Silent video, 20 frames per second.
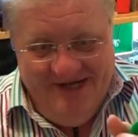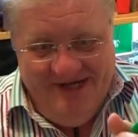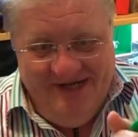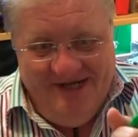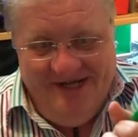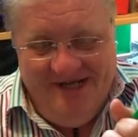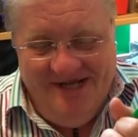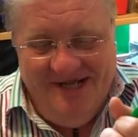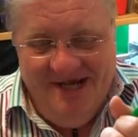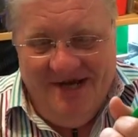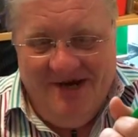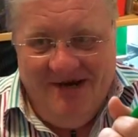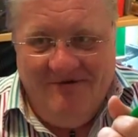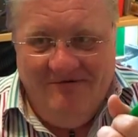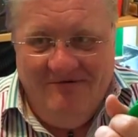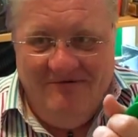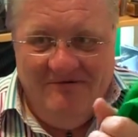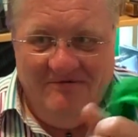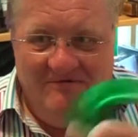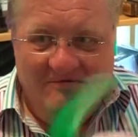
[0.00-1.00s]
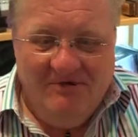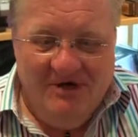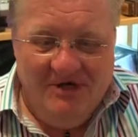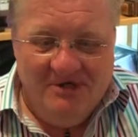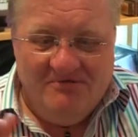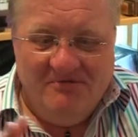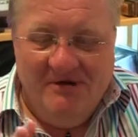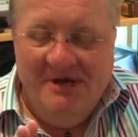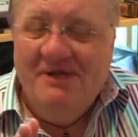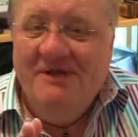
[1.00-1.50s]
Now,
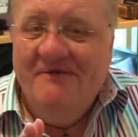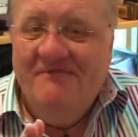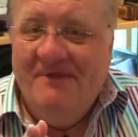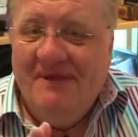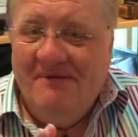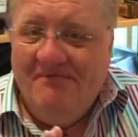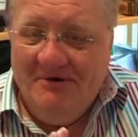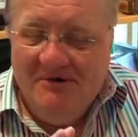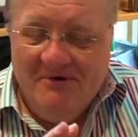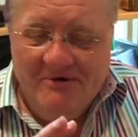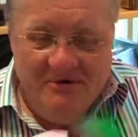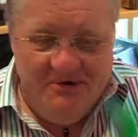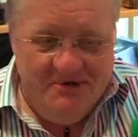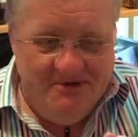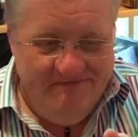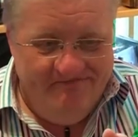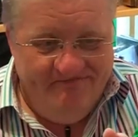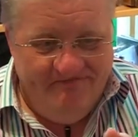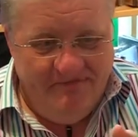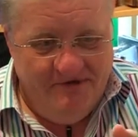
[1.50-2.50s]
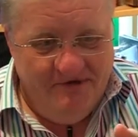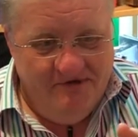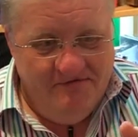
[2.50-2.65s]
whilst waiting for the applause, and you